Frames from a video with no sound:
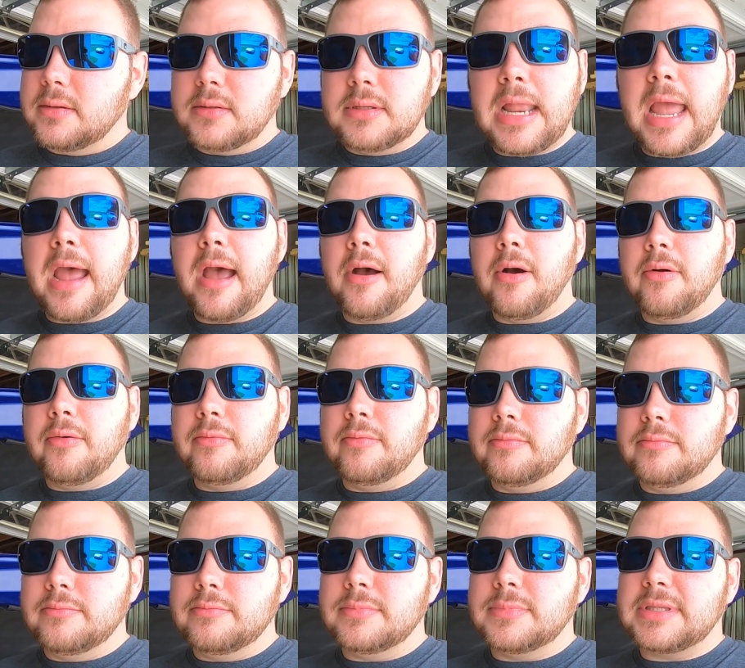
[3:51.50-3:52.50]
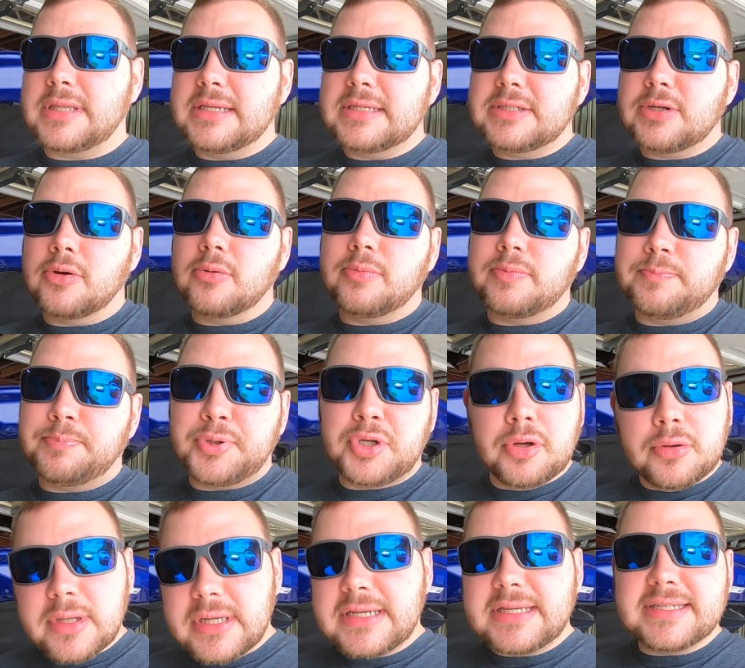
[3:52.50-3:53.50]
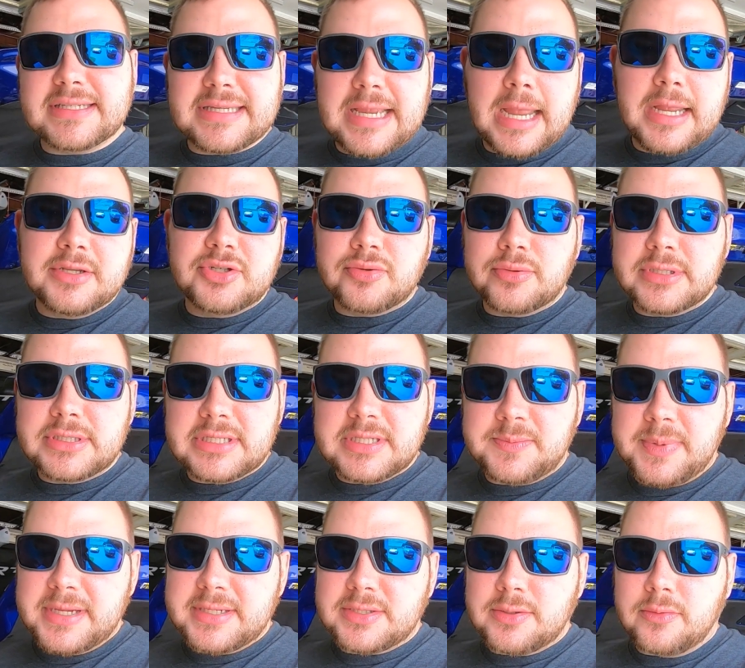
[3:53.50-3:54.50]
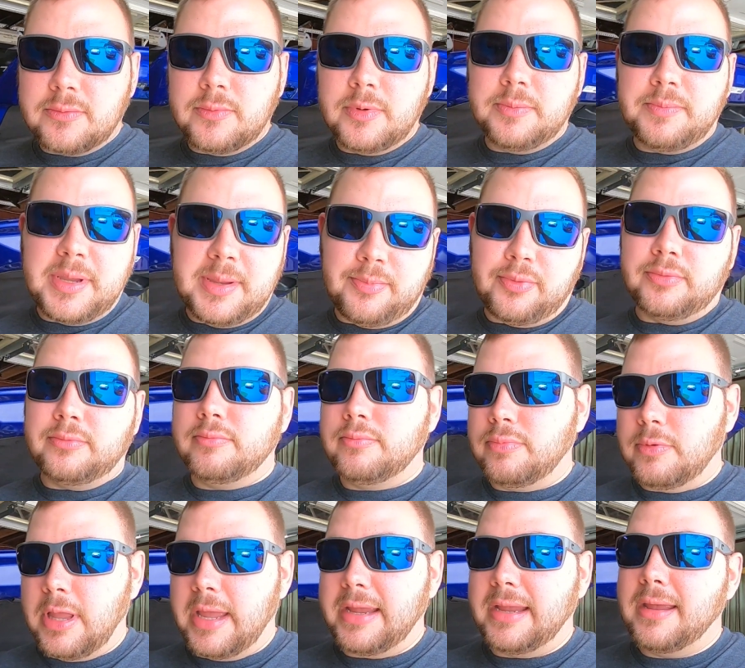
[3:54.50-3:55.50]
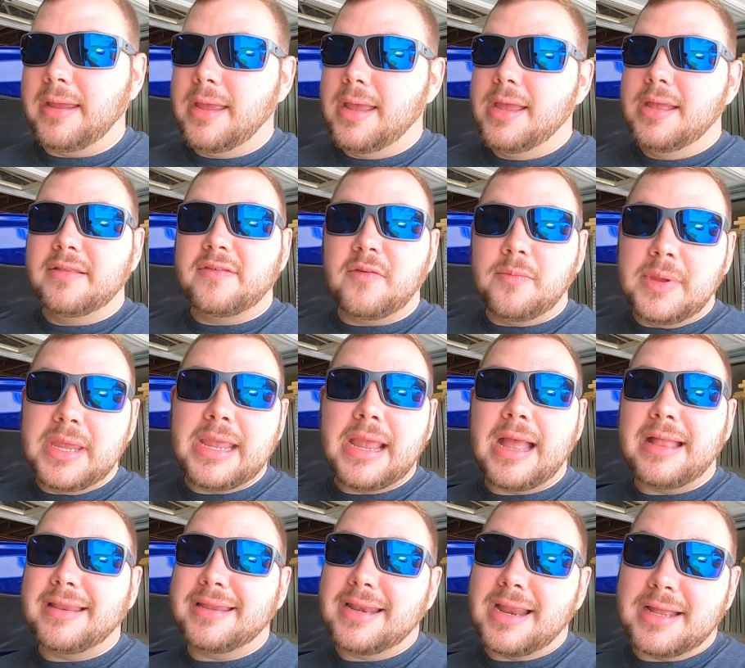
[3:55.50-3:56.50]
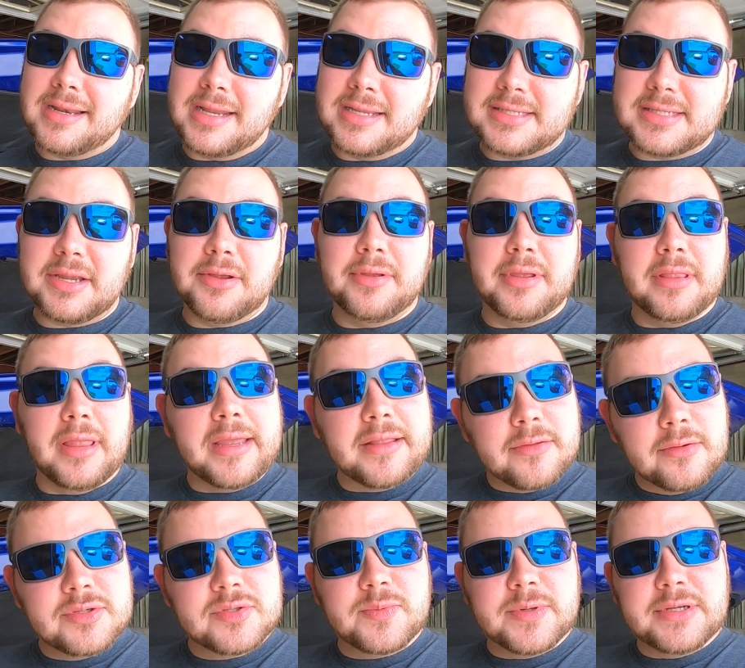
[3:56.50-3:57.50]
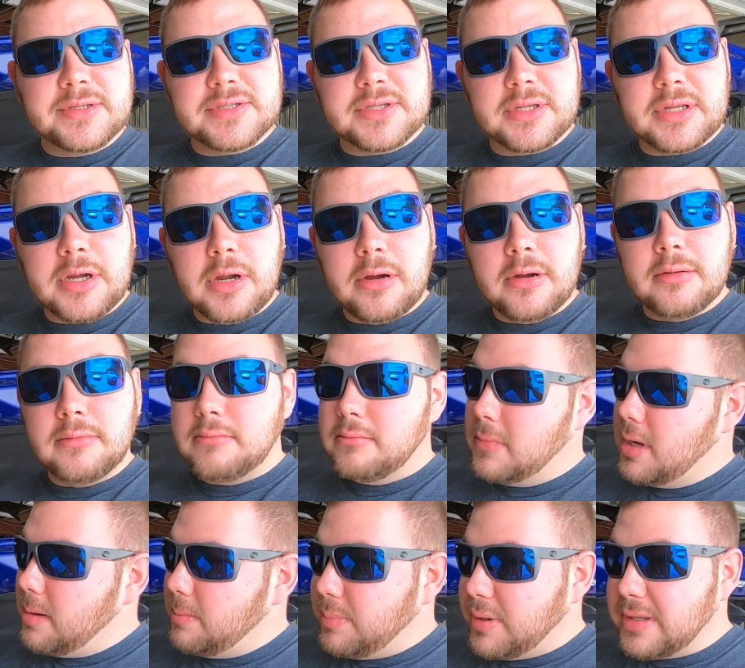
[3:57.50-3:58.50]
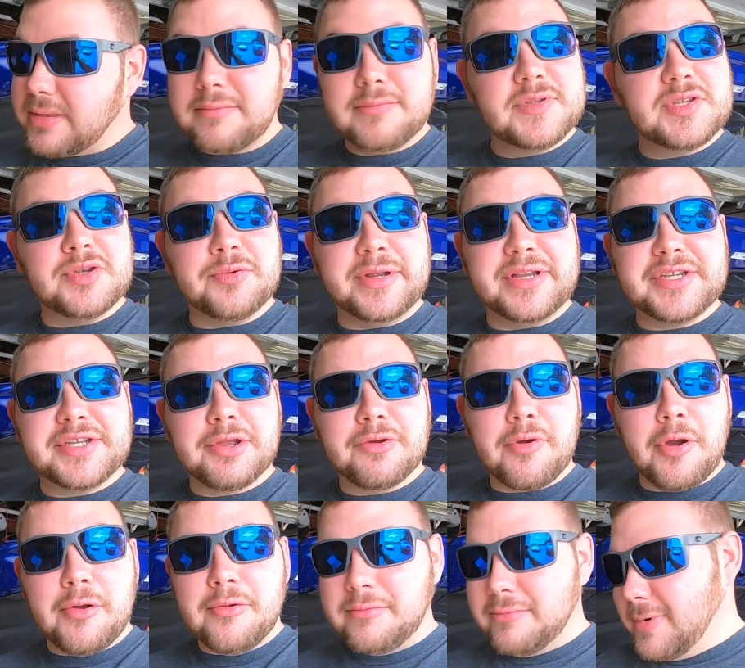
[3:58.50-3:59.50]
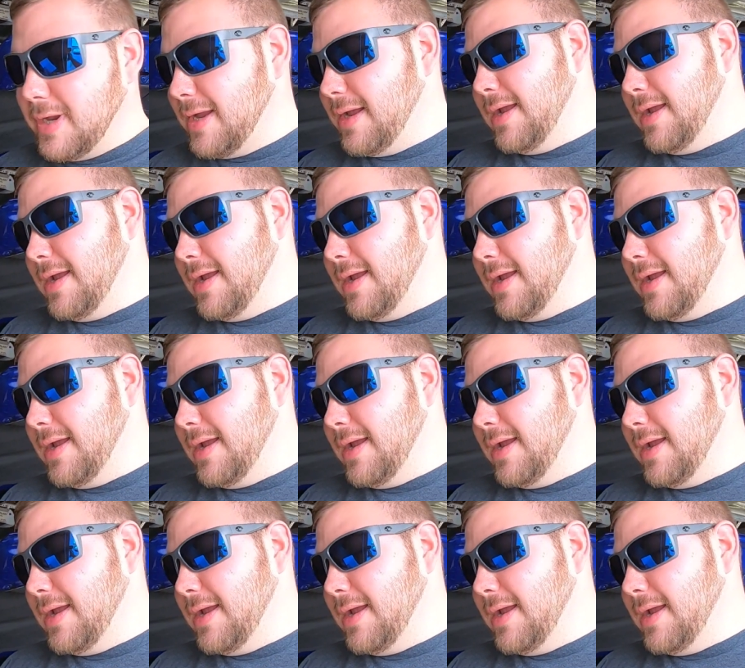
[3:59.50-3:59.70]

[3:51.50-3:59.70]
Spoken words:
Now, these are purely design choices based on what people like. To me, I did not necessarily like those wheels on the car, but to each their own.